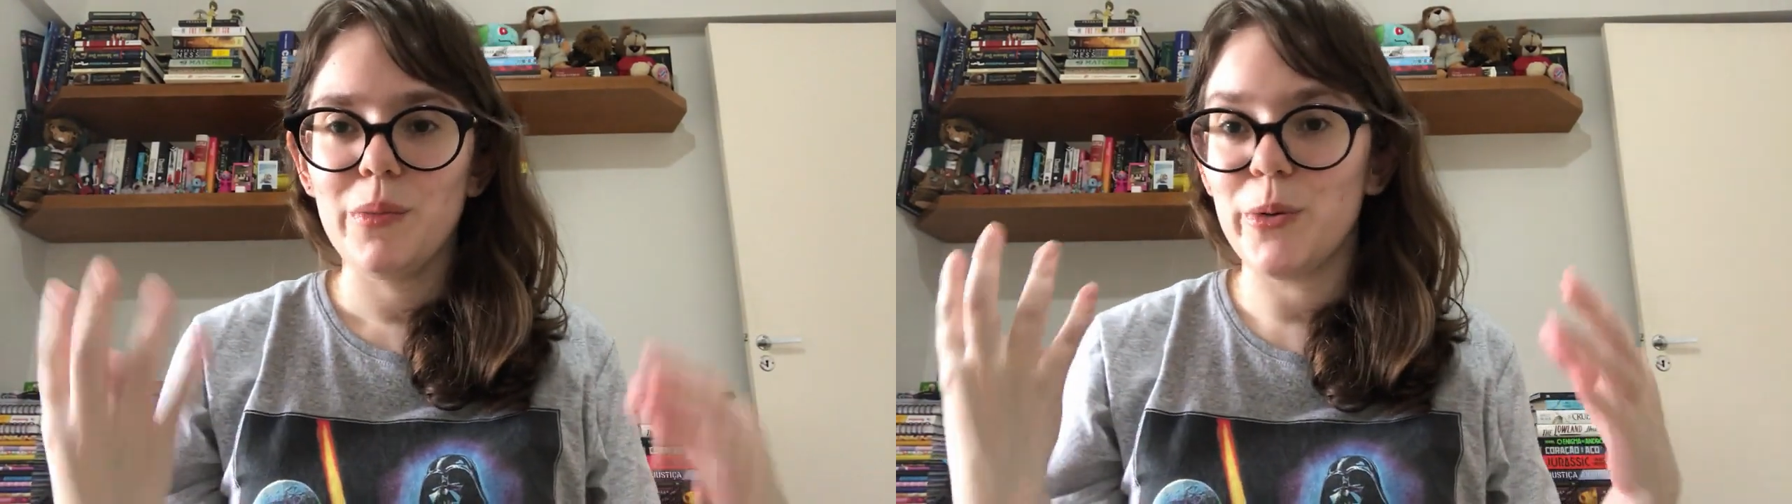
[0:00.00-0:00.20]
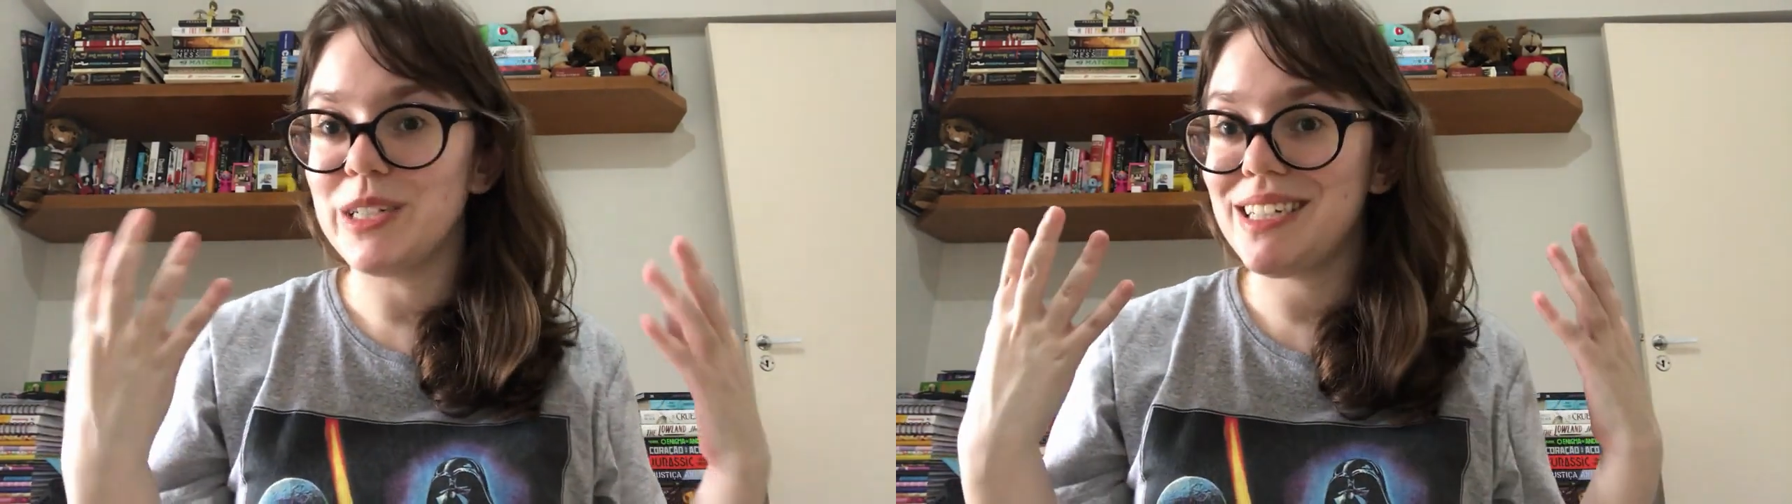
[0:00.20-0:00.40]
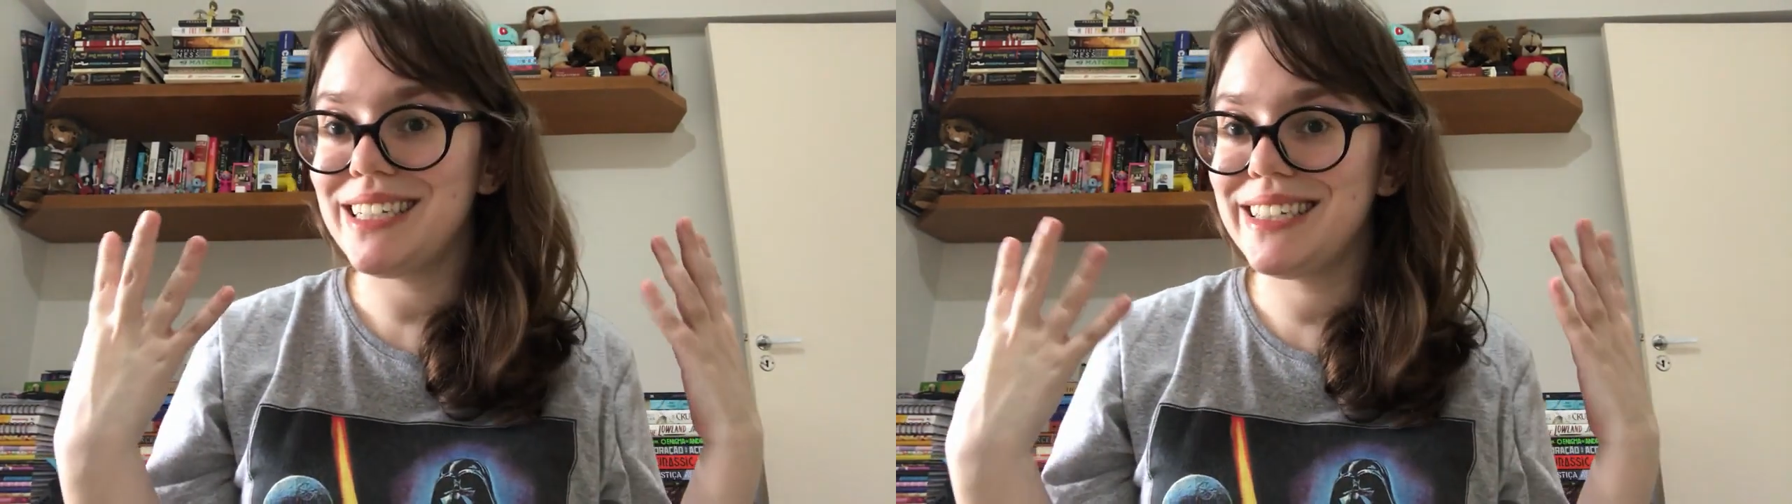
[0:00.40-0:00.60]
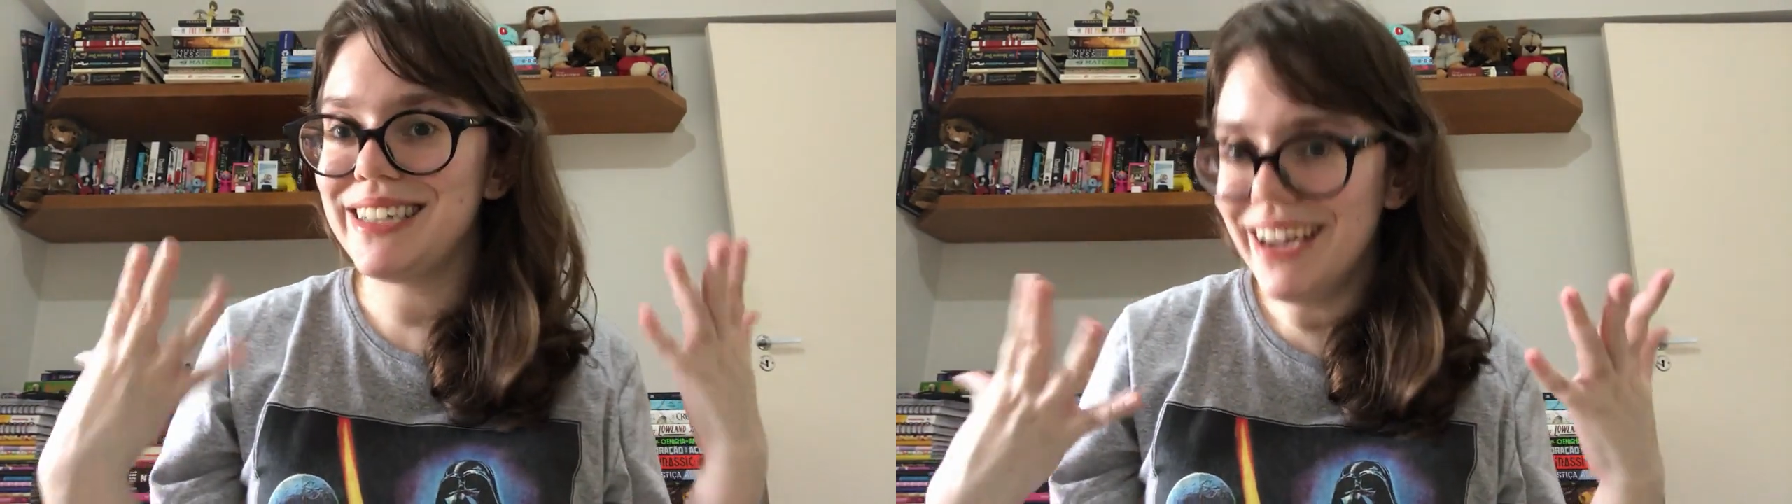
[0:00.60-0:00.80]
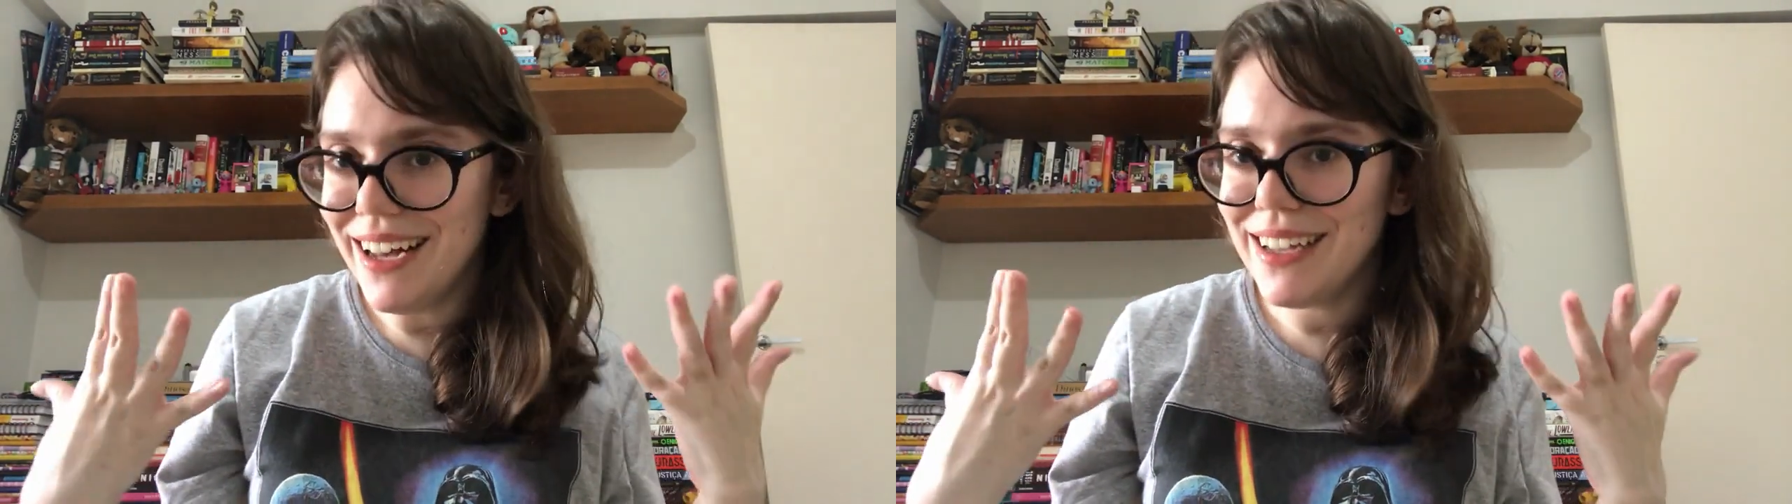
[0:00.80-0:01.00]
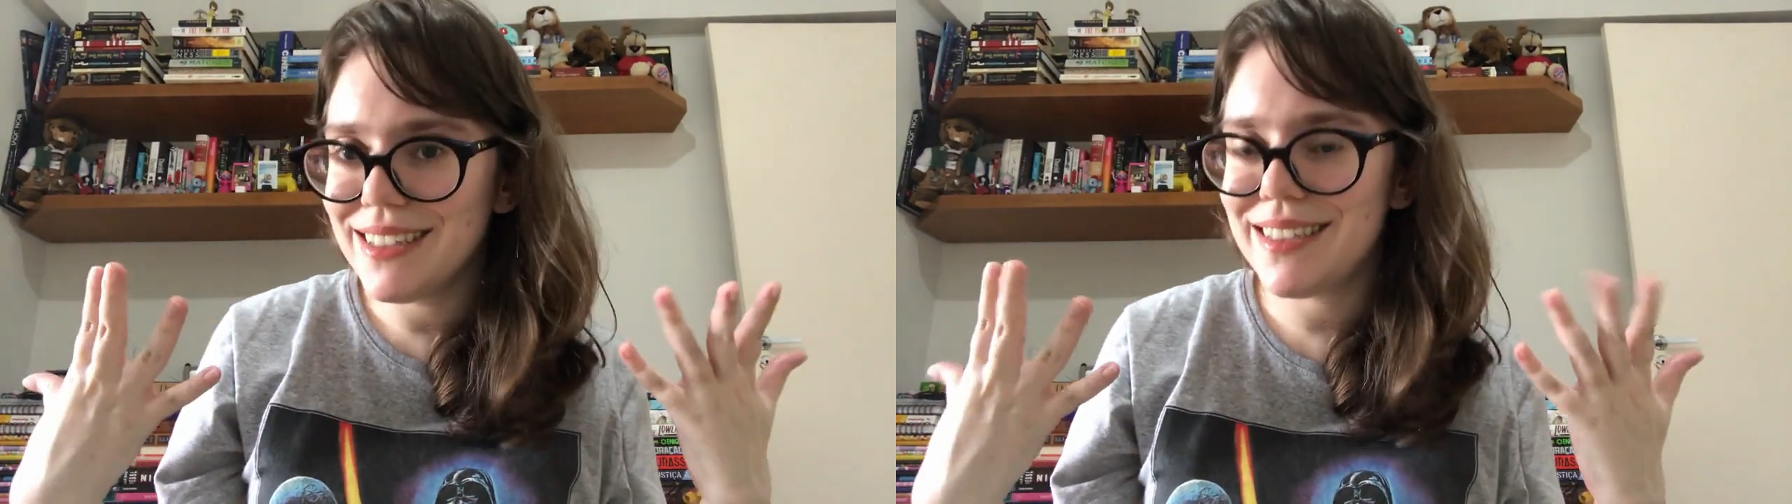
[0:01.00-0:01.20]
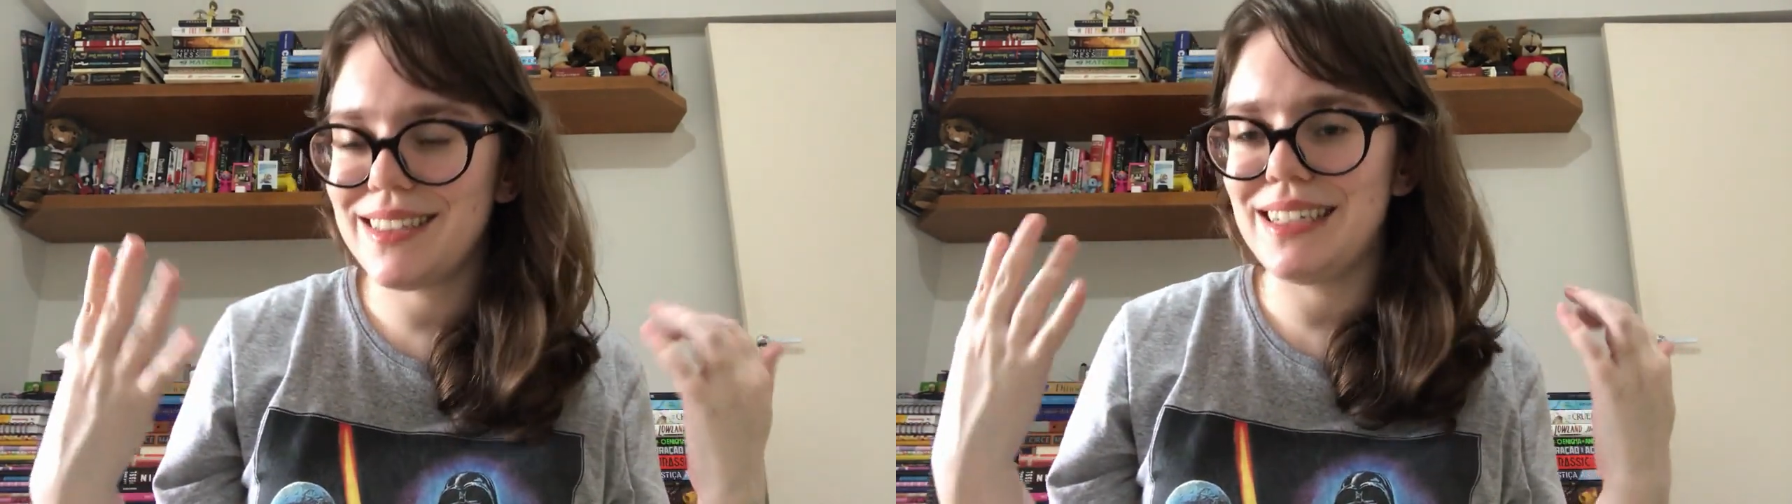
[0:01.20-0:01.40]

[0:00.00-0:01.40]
But once it does,